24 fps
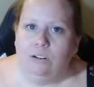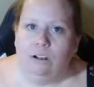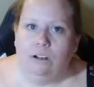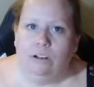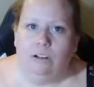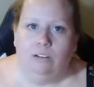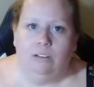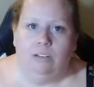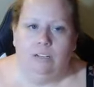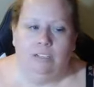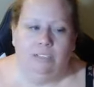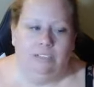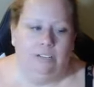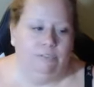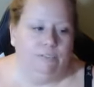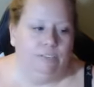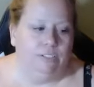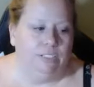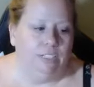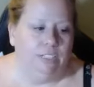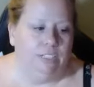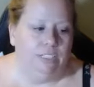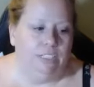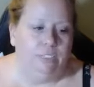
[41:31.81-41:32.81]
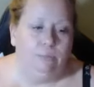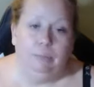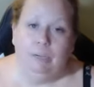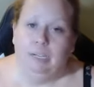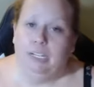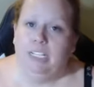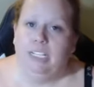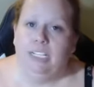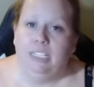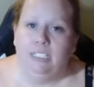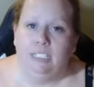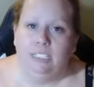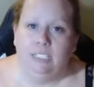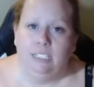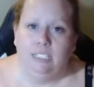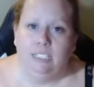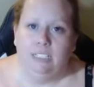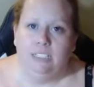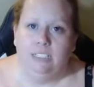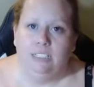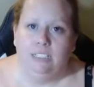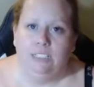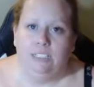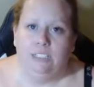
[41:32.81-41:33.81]
all different
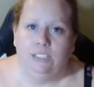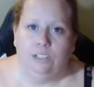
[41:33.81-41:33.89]
experiences.